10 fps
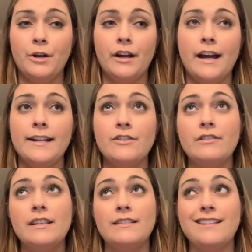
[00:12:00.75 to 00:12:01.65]
work. I took
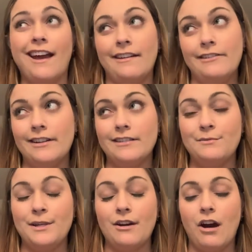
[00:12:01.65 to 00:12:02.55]
the entire next
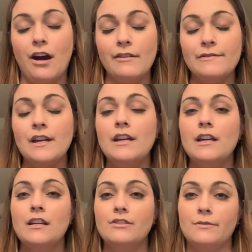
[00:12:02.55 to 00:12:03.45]
week off
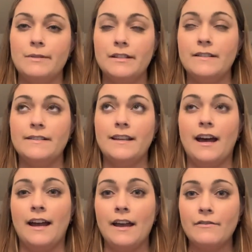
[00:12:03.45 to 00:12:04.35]
just because
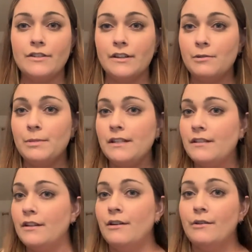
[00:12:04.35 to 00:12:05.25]
I have a ton of
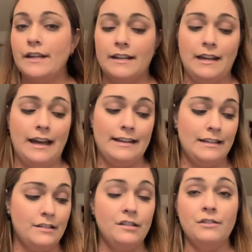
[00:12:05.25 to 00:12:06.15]
PTO and I
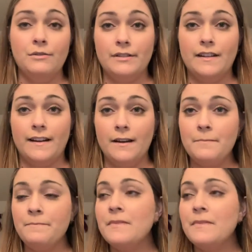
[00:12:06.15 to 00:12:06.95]
need to use it up.